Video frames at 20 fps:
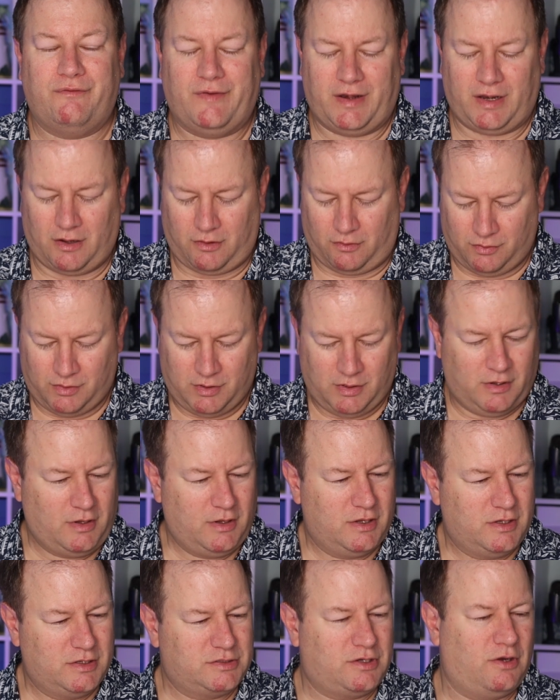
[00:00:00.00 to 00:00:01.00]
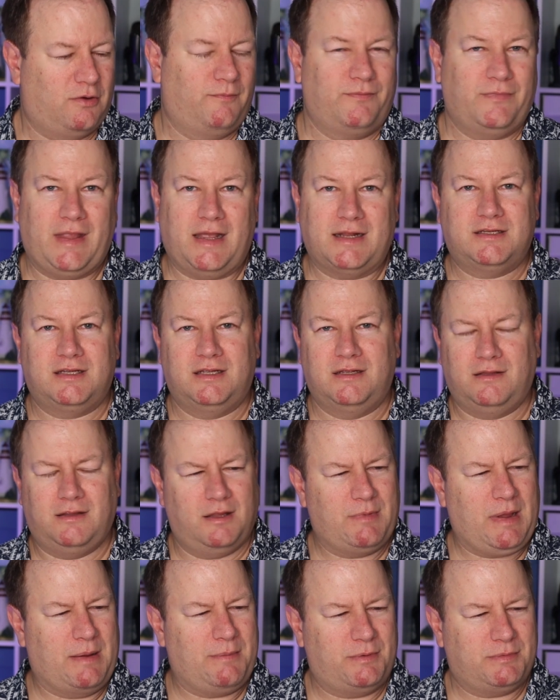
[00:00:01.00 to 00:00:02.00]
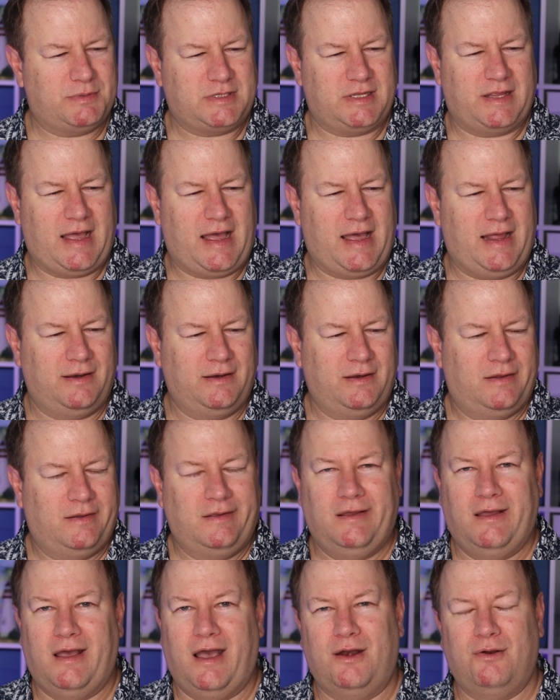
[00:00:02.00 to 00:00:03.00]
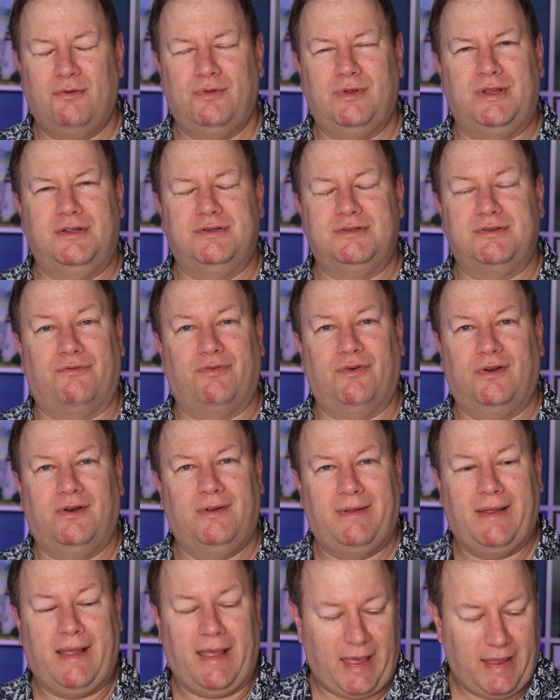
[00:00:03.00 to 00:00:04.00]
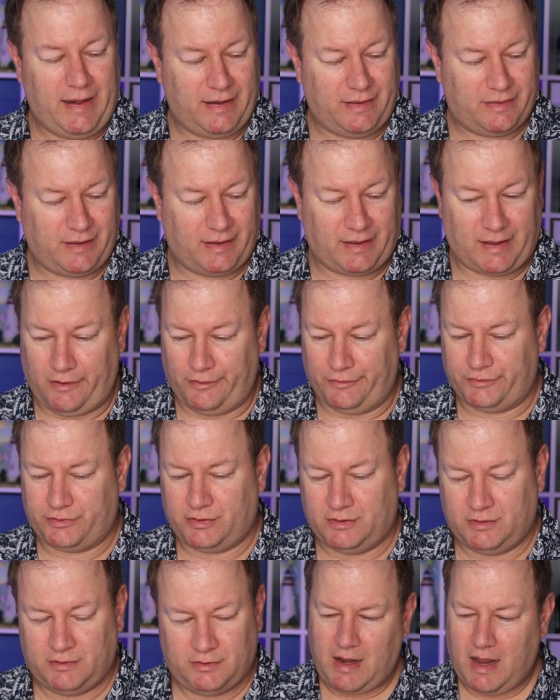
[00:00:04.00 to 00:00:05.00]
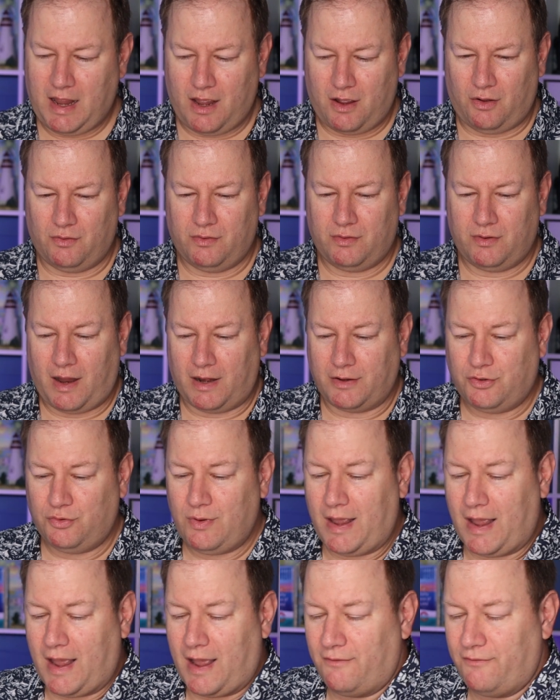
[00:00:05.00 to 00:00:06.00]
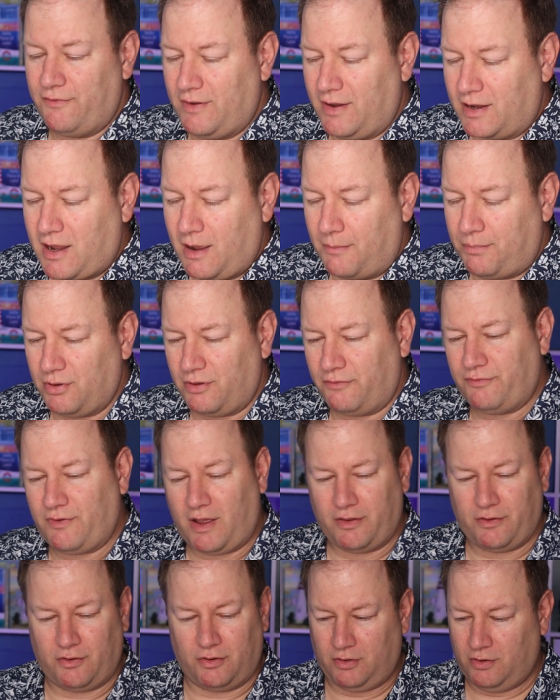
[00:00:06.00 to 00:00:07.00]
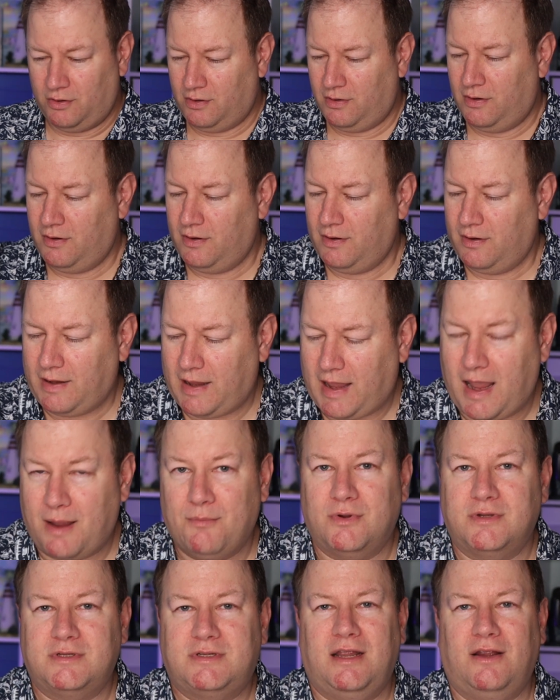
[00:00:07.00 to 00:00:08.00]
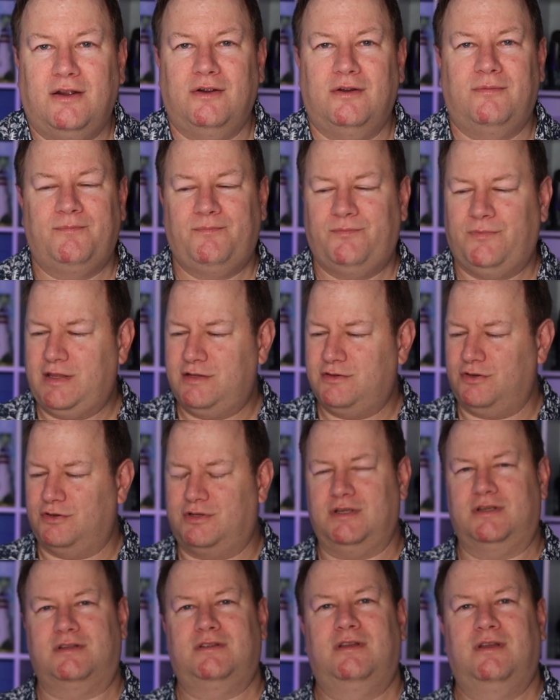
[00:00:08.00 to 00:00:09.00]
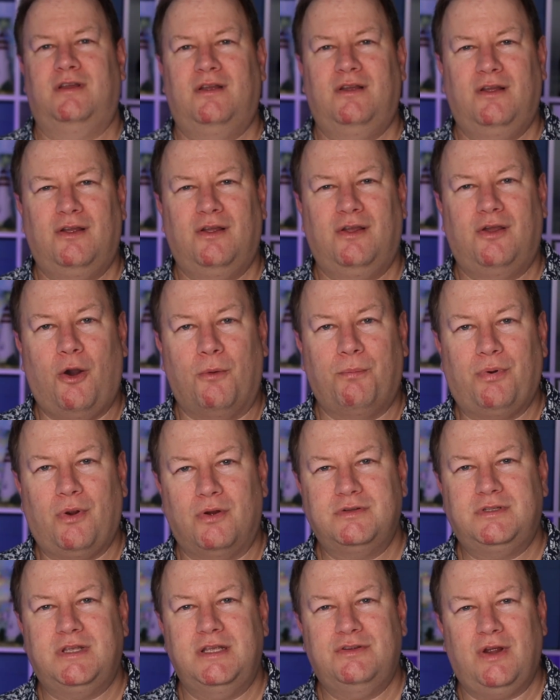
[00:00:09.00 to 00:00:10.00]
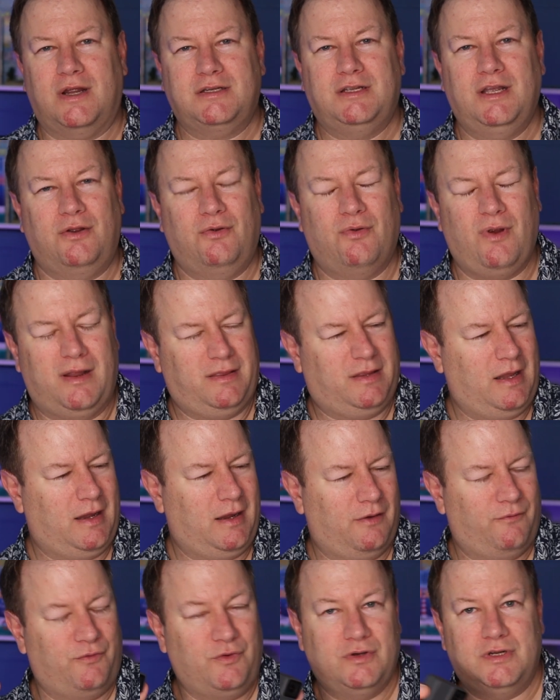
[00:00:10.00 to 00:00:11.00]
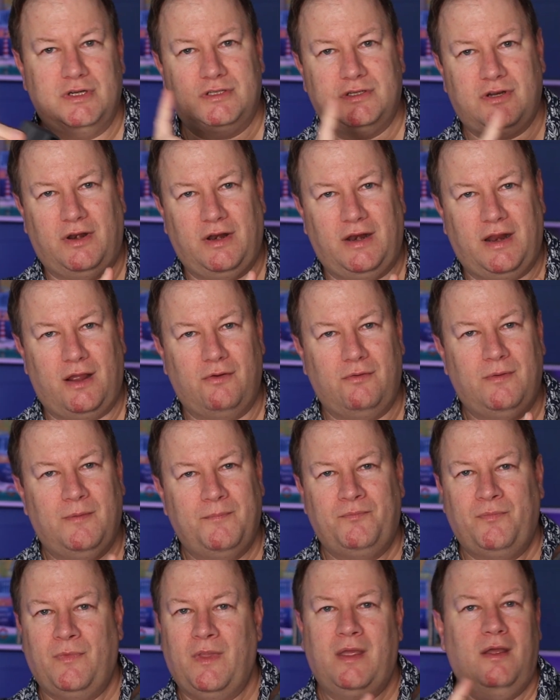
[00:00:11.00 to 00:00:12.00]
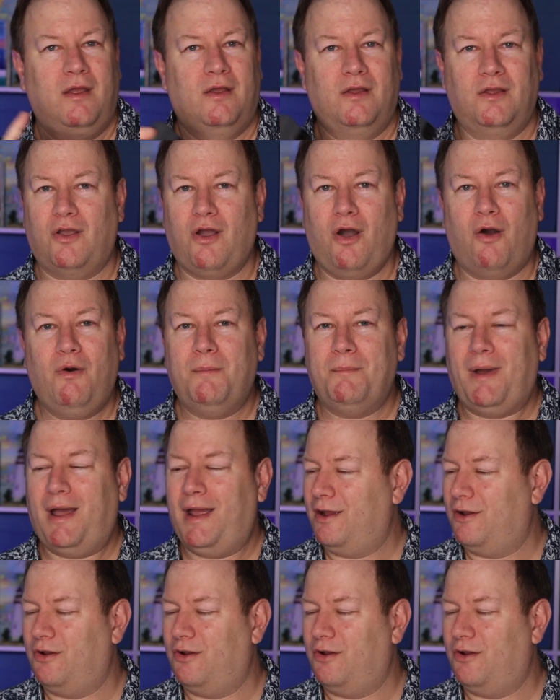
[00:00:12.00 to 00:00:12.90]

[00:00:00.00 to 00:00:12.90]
video. So that's the main purpose of that. I don't want to use it for anything else. Now I do have a couple of other cameras here. These are just GoPros. These are actually a great thing if you're just starting out. Go and buy a